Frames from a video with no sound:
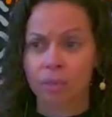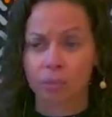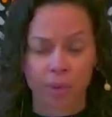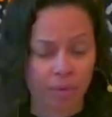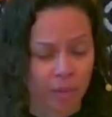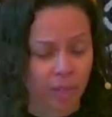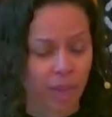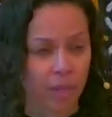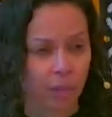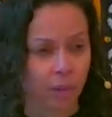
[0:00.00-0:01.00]
Is it the
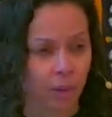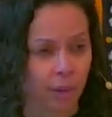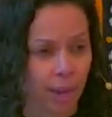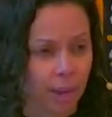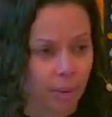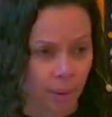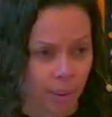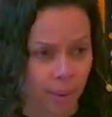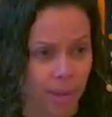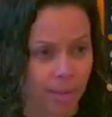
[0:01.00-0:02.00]
rivers that you're
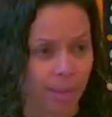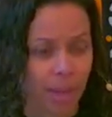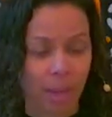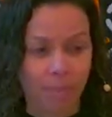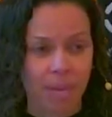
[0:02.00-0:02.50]
angry with?